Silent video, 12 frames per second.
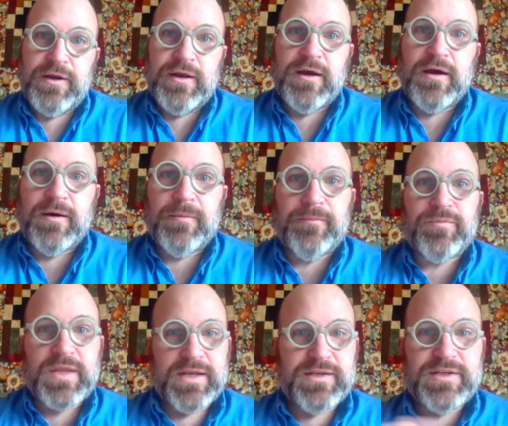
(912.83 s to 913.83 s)

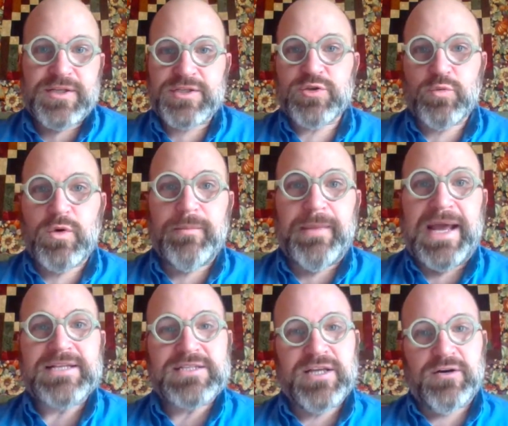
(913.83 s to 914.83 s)
In addition to what
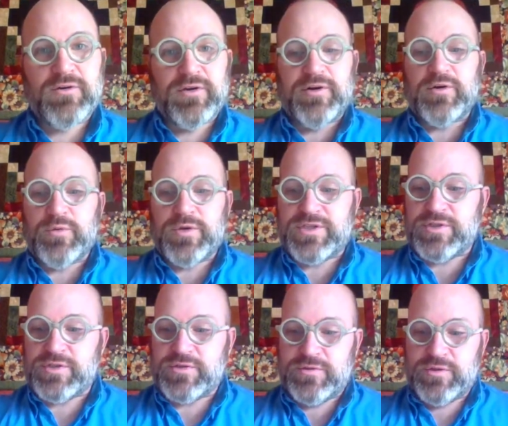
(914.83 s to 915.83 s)
Matt said earlier, which
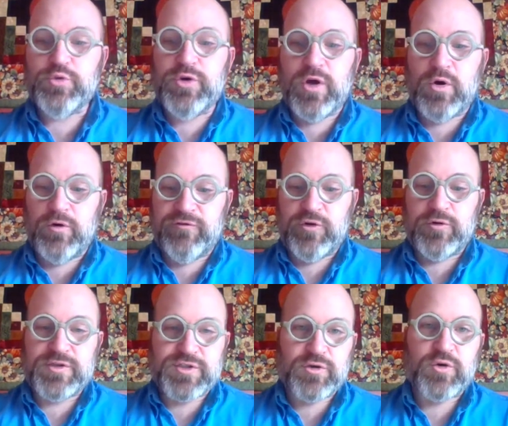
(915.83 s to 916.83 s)
is, if you're
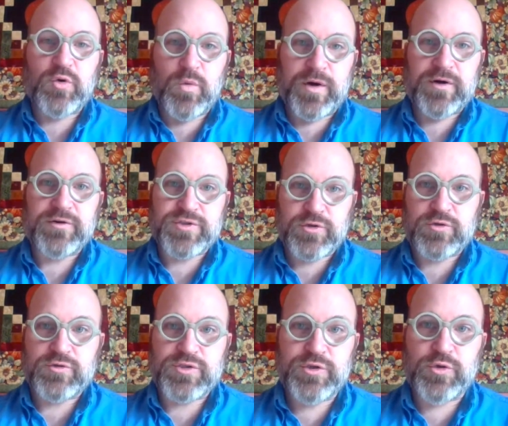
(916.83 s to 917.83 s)
in circle 1 or
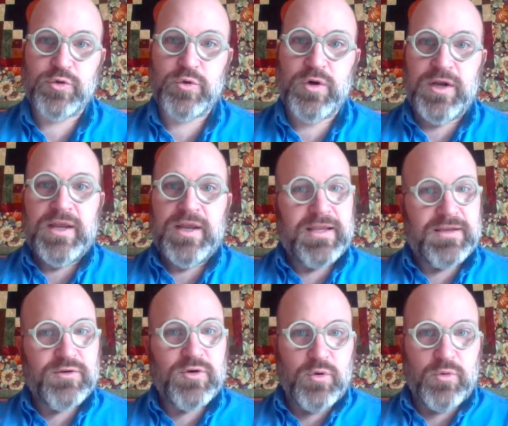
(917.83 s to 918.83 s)
circle 2, and
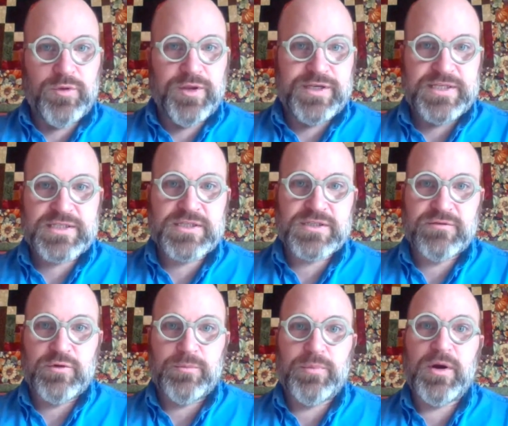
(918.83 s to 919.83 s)
the distance of
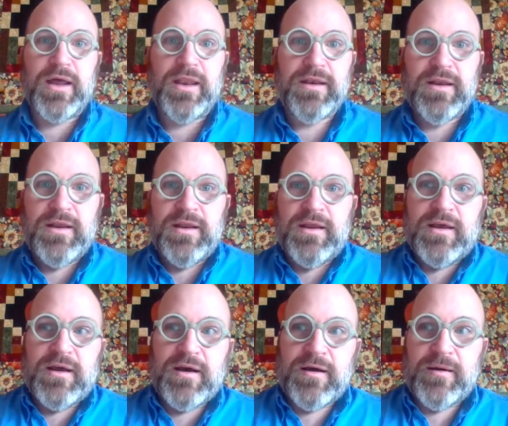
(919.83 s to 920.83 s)
your putt,
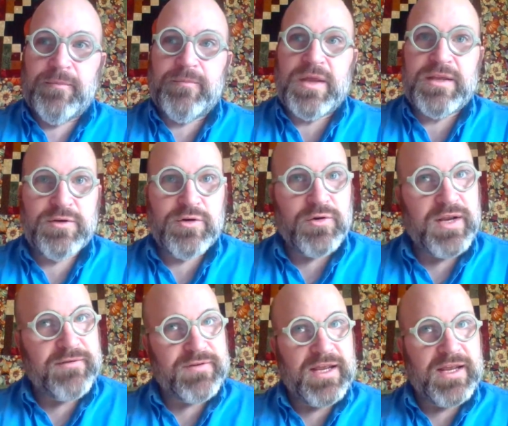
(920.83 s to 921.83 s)
and you don't
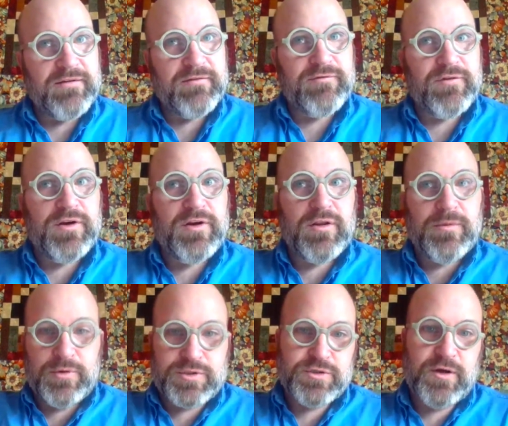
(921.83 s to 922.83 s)
have to have another
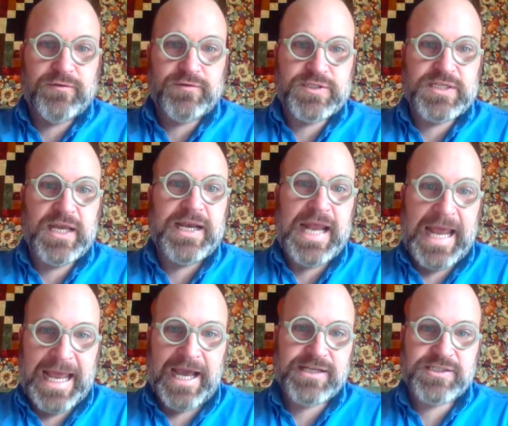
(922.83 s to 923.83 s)
person off to the side
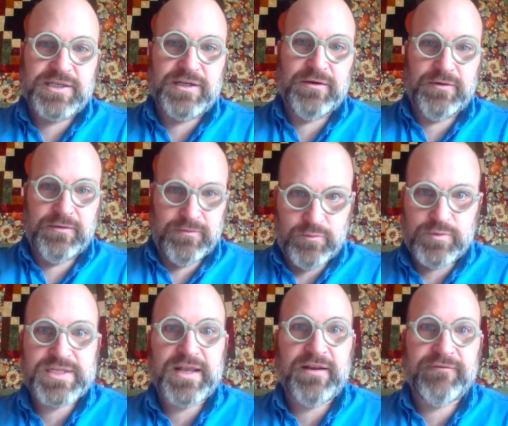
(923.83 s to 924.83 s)
asking,
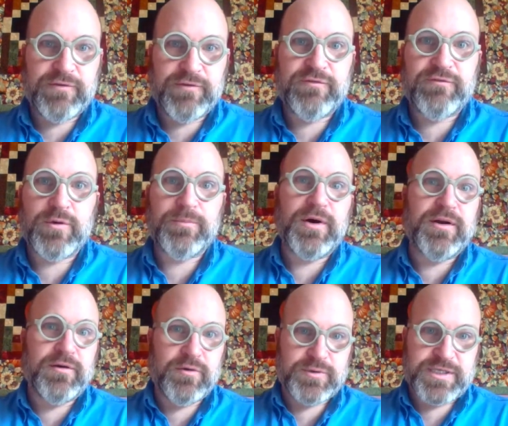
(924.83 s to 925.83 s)
was that a 50-foot putt
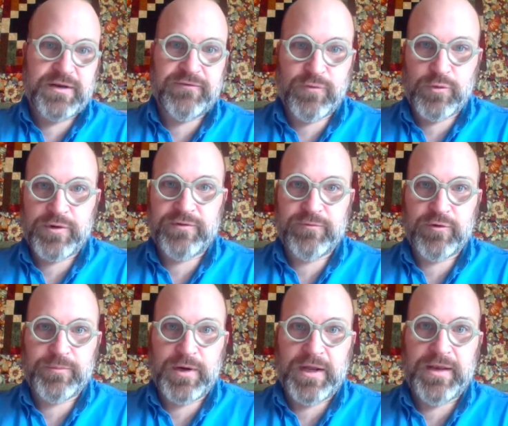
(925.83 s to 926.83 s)
or was that a
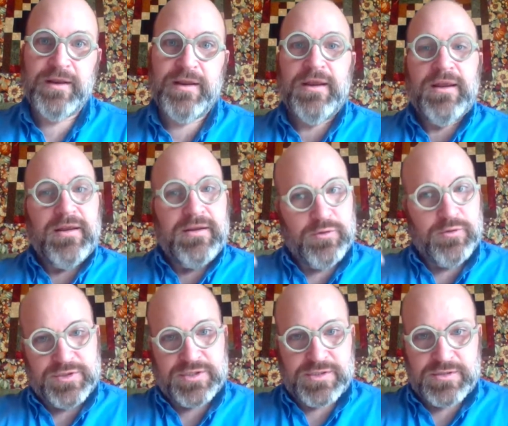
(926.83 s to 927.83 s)
40-foot putt? You
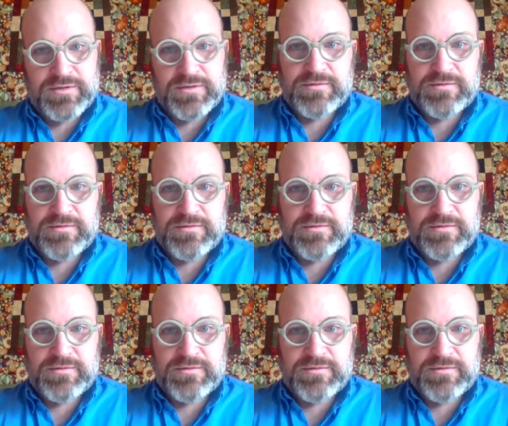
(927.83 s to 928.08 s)
can just